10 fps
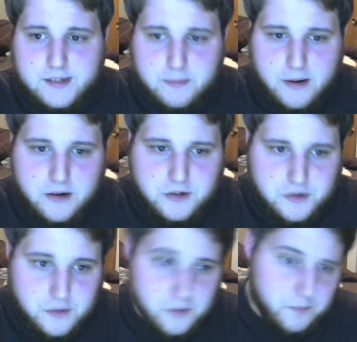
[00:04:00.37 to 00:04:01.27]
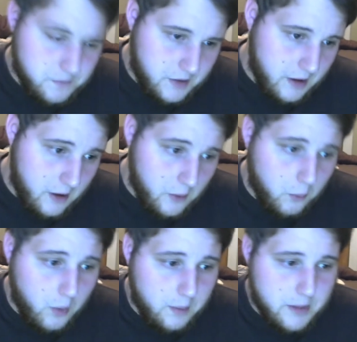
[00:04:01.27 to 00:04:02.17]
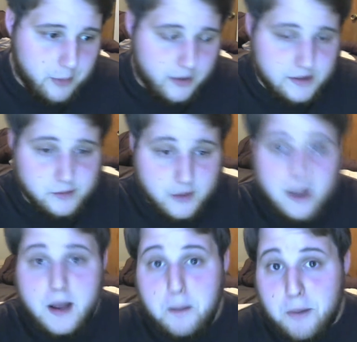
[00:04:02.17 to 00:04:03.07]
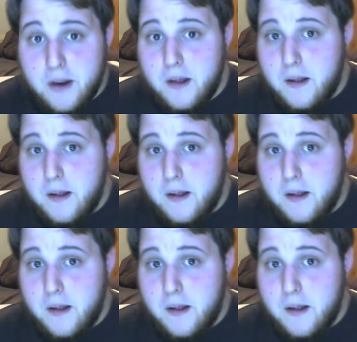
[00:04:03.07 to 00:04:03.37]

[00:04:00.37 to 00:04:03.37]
compared to, what people actually win. But